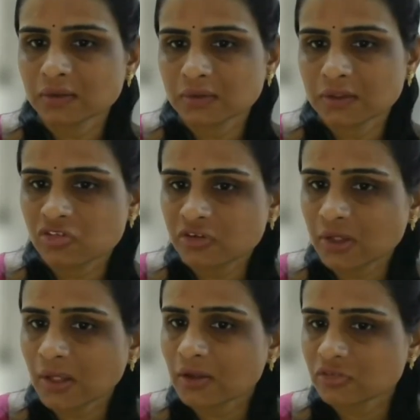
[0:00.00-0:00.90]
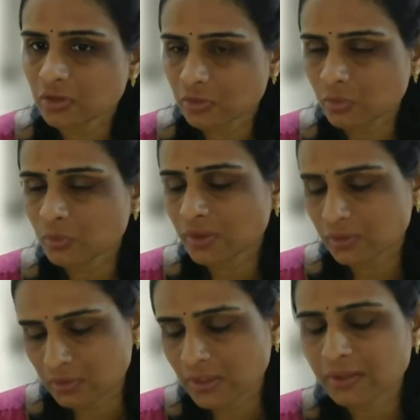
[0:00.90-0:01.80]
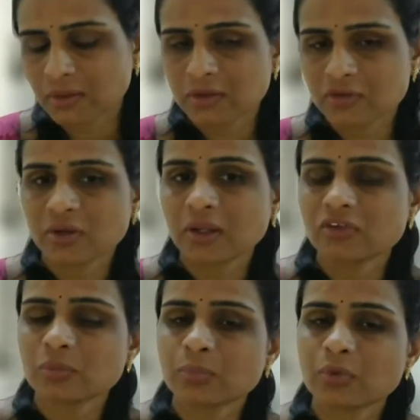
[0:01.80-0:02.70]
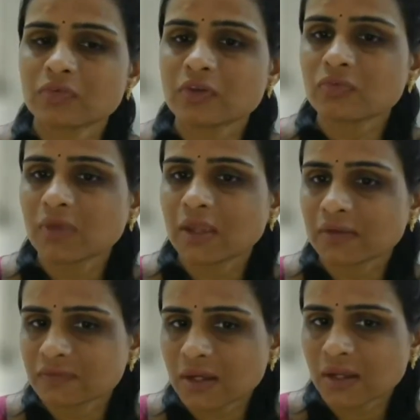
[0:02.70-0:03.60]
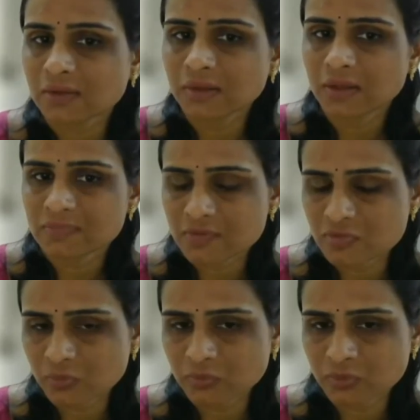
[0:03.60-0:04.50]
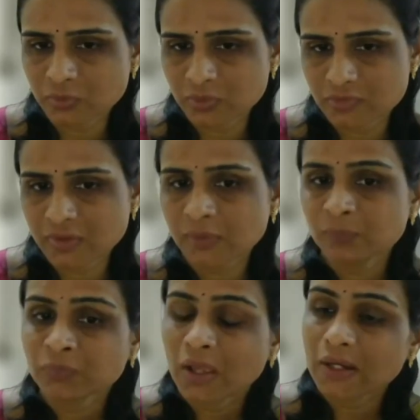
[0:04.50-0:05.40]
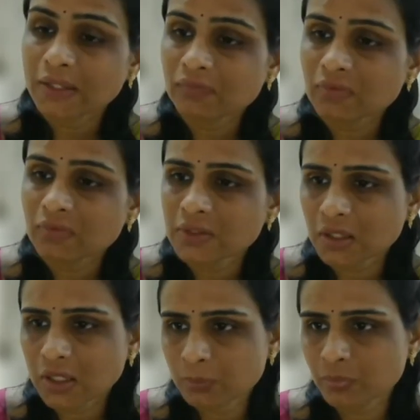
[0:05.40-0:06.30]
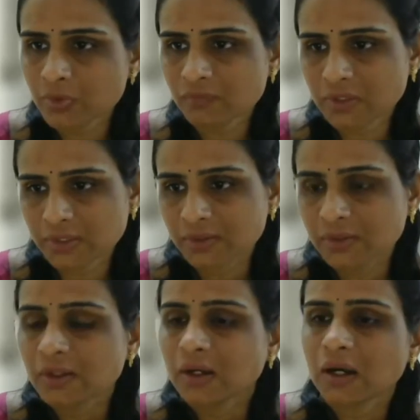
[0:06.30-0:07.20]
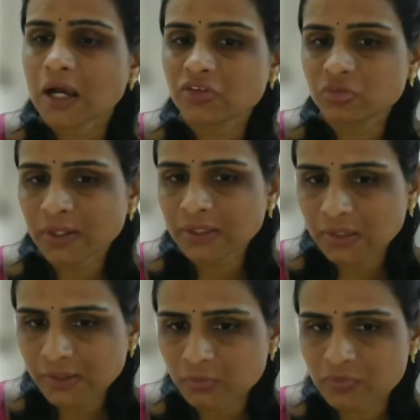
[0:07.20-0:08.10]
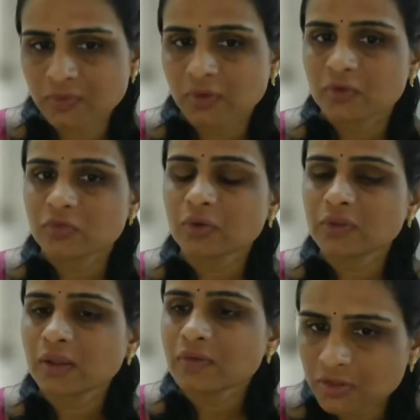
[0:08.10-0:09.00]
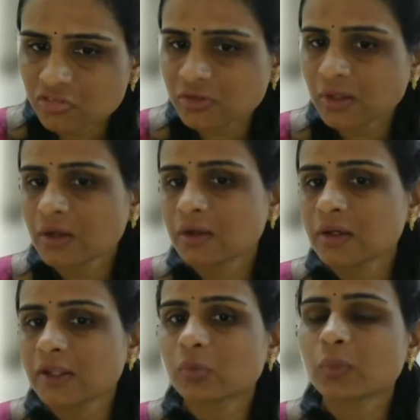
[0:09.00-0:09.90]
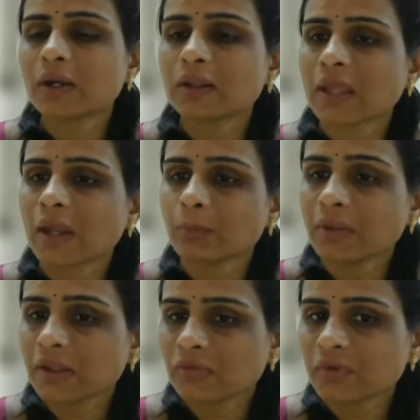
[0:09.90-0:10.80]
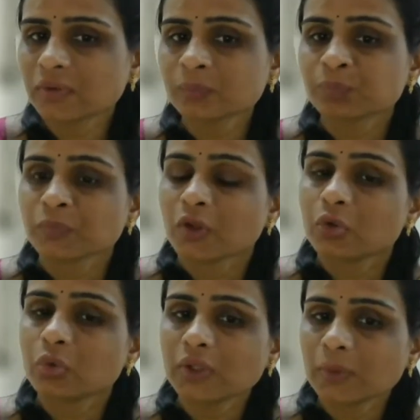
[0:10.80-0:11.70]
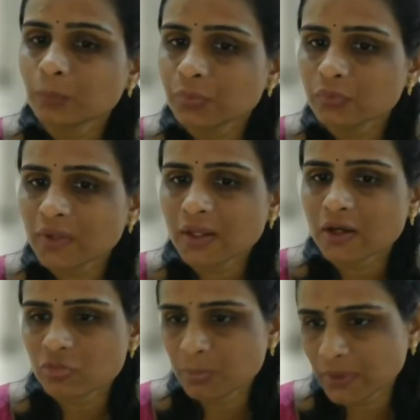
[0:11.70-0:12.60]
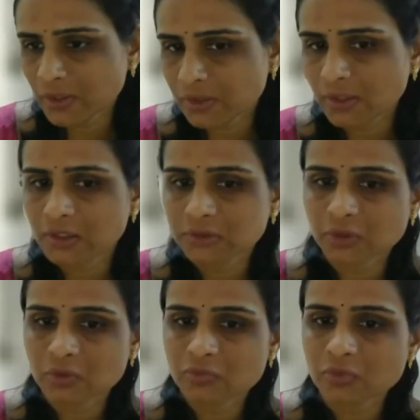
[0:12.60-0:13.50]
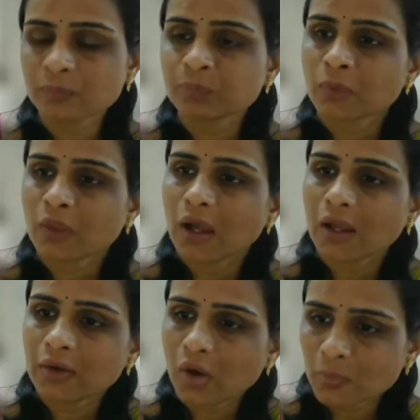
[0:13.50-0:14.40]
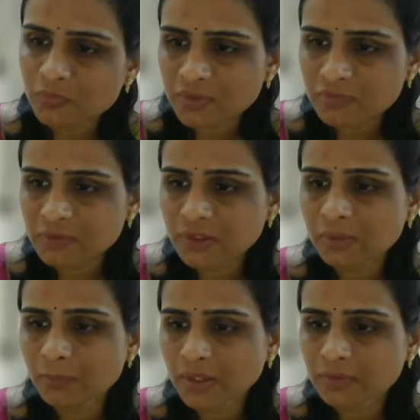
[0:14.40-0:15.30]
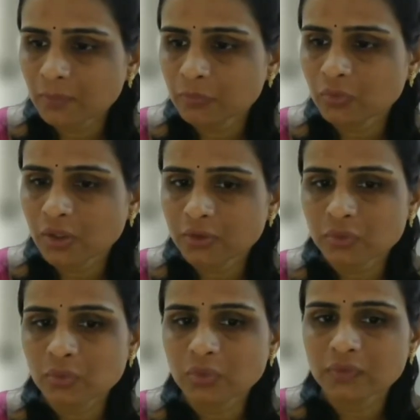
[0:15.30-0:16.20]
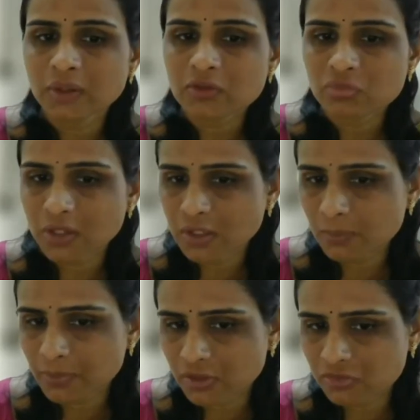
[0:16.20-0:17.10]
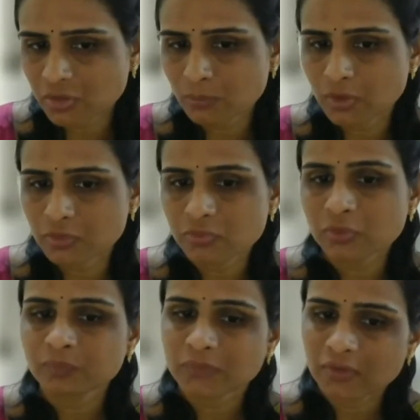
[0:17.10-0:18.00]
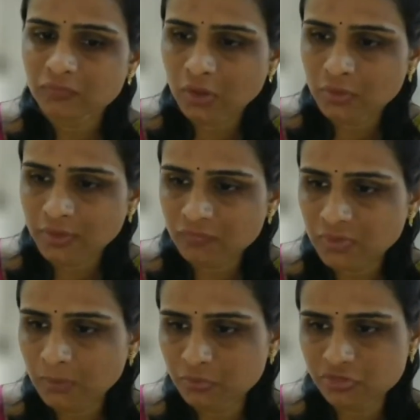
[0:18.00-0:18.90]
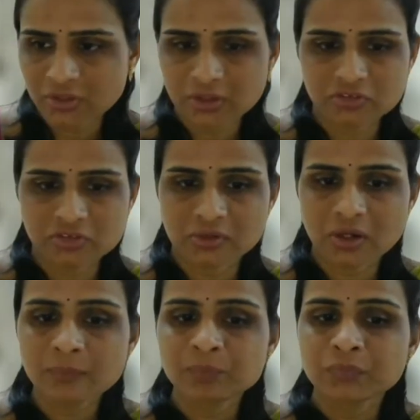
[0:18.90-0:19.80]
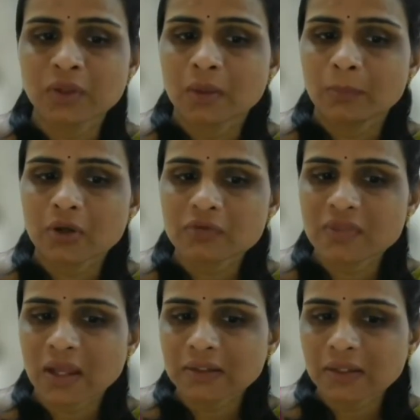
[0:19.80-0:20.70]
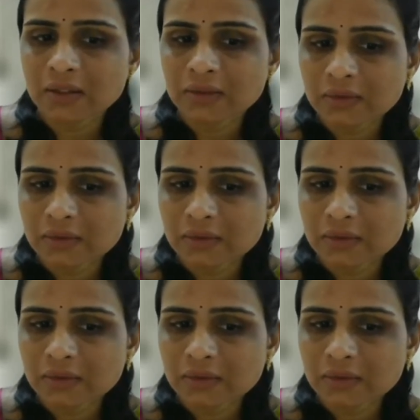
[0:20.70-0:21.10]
distillation, during like a distillation process we extract the essence of the tulasi, and even the karpuravalli, ajwain leaves. So these distilled liquid can be given to improve their respiratory health also, and obviously make them to undergo the Swarnaprashanam also on every Pushya Nakshatra, because that can